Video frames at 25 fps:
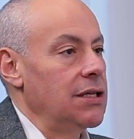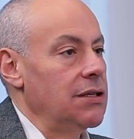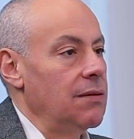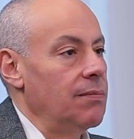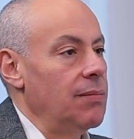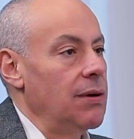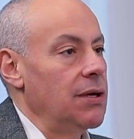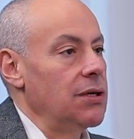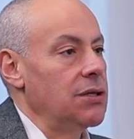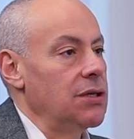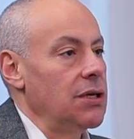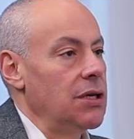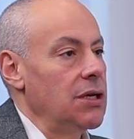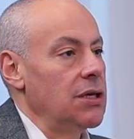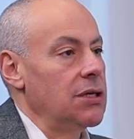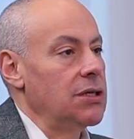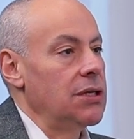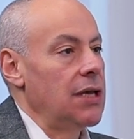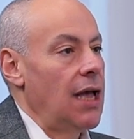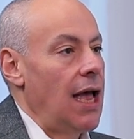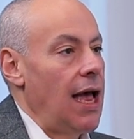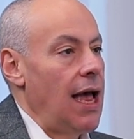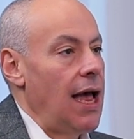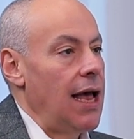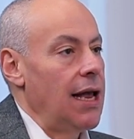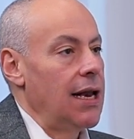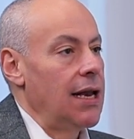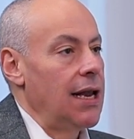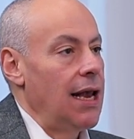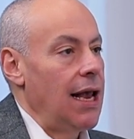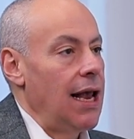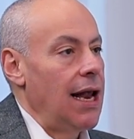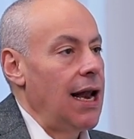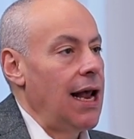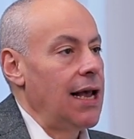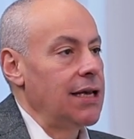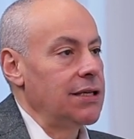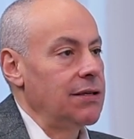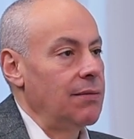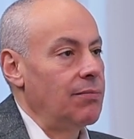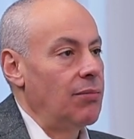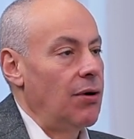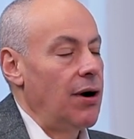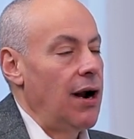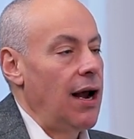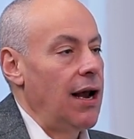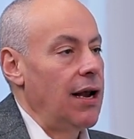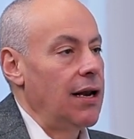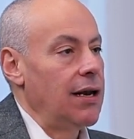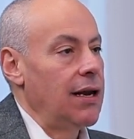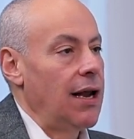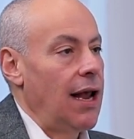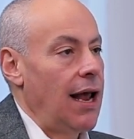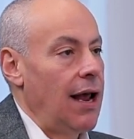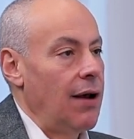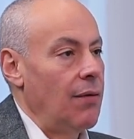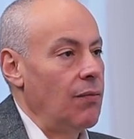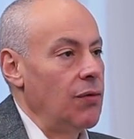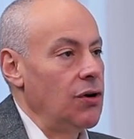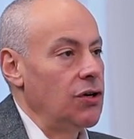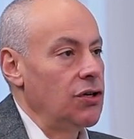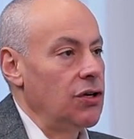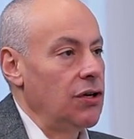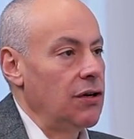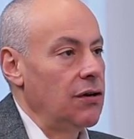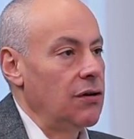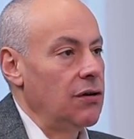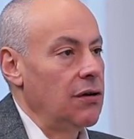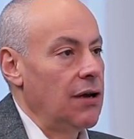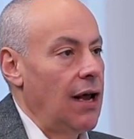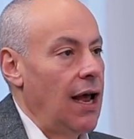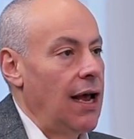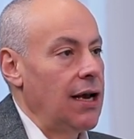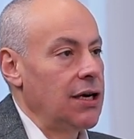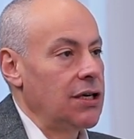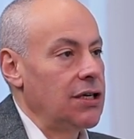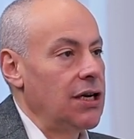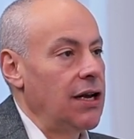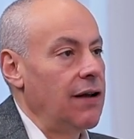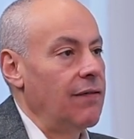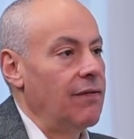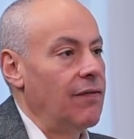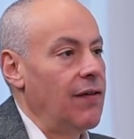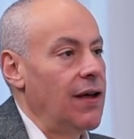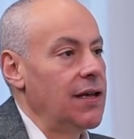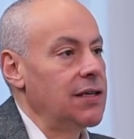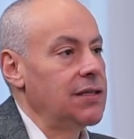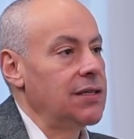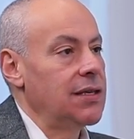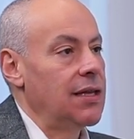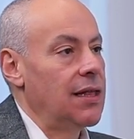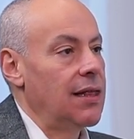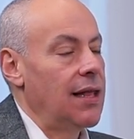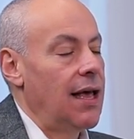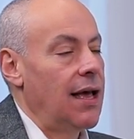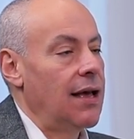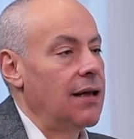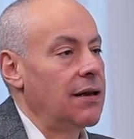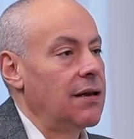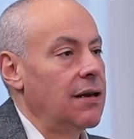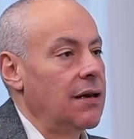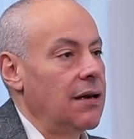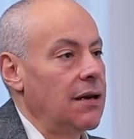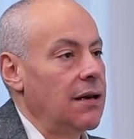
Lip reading: business, and it has a brand, and we should actually invest in that.